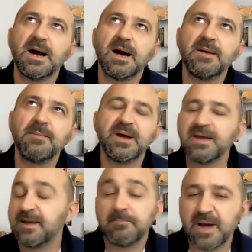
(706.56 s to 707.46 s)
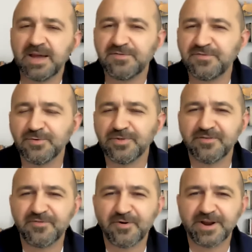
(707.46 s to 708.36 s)
mindful,
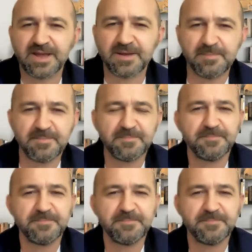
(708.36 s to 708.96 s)
therefore I am.